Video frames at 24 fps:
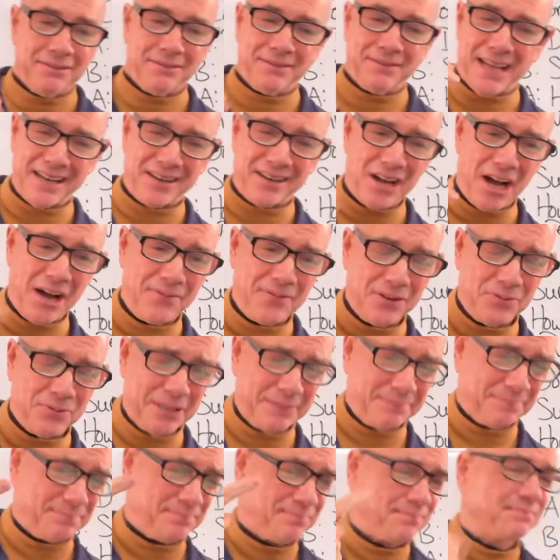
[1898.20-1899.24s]
that coffee
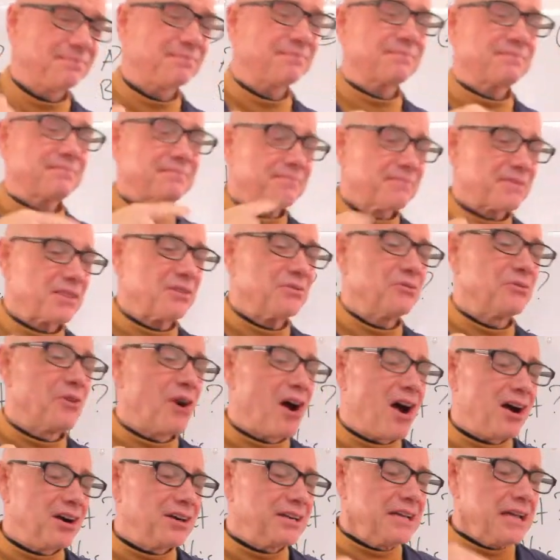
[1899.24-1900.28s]
went
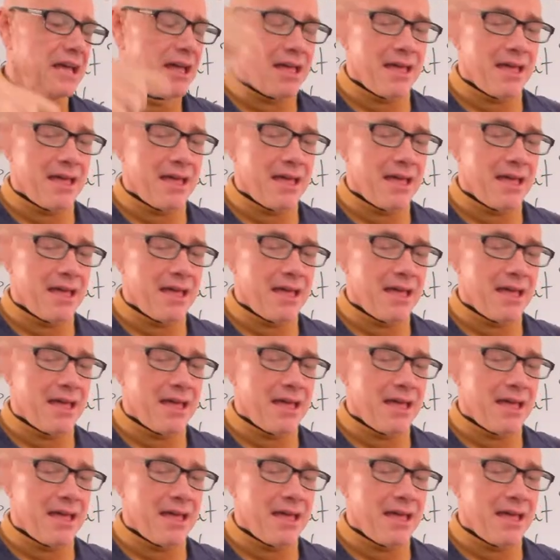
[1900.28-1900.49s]
wrong.